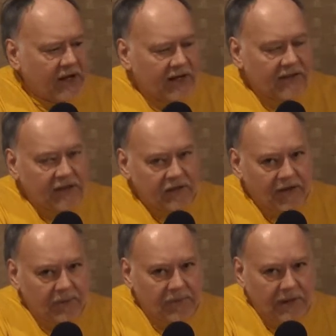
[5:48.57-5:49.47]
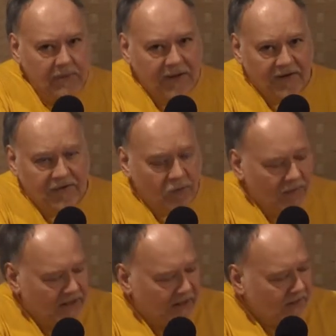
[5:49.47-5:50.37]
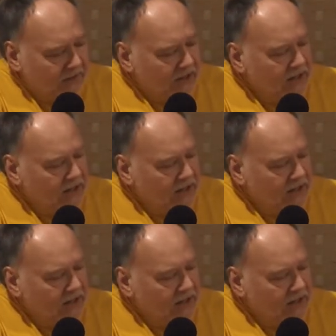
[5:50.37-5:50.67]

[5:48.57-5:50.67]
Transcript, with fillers: I think they're out in paperback form now.